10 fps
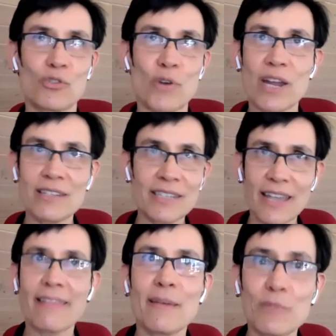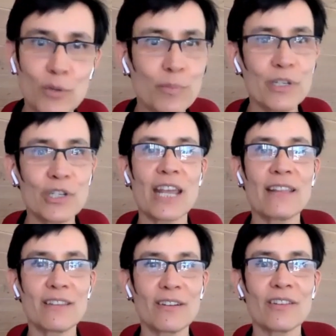trying to get them to
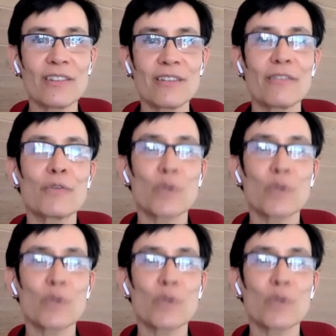appreciate the